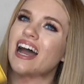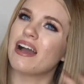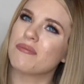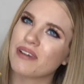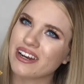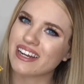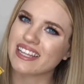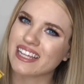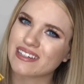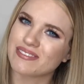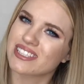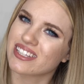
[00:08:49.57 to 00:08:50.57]
I'm wearing
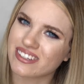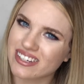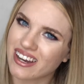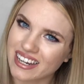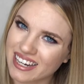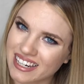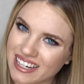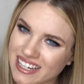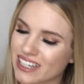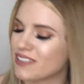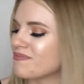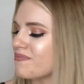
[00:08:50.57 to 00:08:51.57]
them, so they're not in
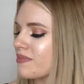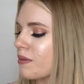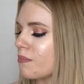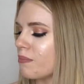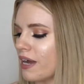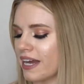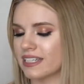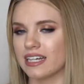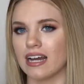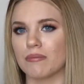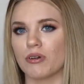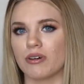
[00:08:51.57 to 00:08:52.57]
here, but
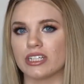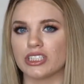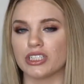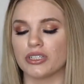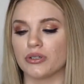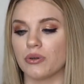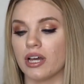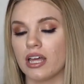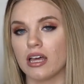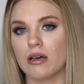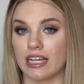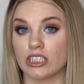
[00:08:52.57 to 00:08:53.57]
I'm going to
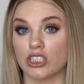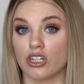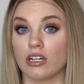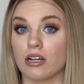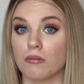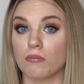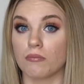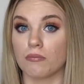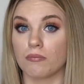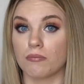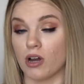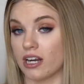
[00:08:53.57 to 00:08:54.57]
insert
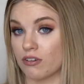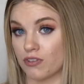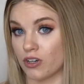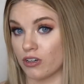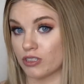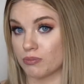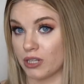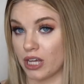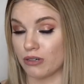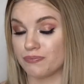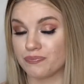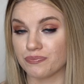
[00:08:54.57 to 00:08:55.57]
product photos
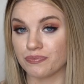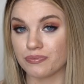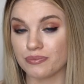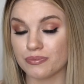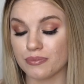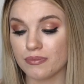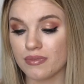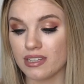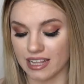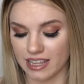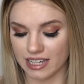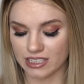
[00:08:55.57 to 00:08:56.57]
below.
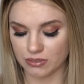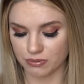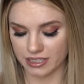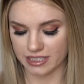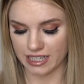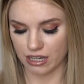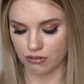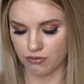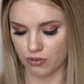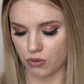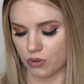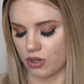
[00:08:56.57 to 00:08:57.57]
These retail
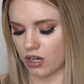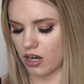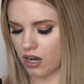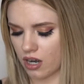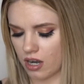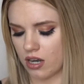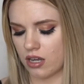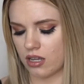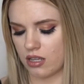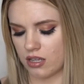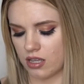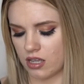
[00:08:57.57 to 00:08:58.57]
for
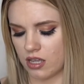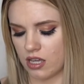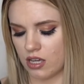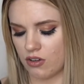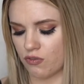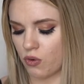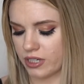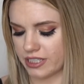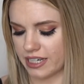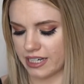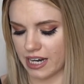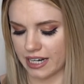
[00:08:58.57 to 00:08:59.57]

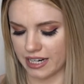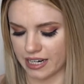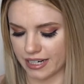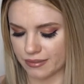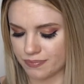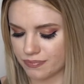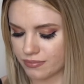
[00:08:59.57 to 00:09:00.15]
$14.99.